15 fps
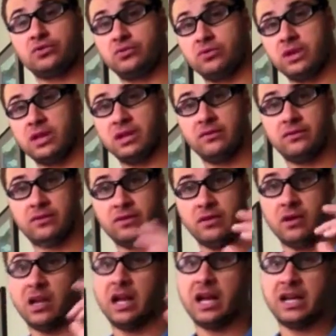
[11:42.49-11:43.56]
So we give
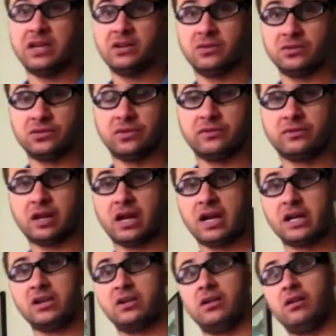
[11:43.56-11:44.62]
a high dose of
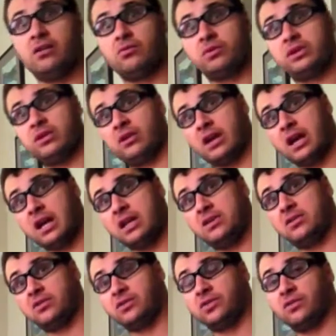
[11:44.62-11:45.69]
Tylenol with a high
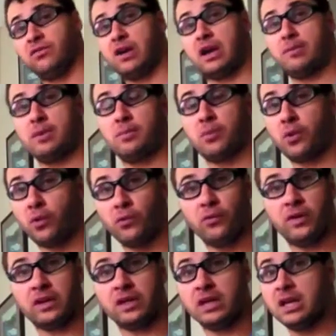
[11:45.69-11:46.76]
dose of
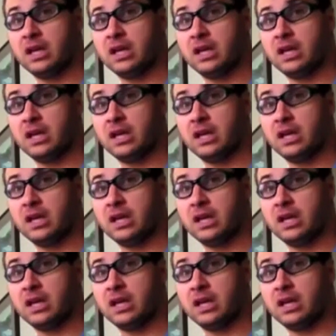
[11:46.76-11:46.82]
ibuprofen,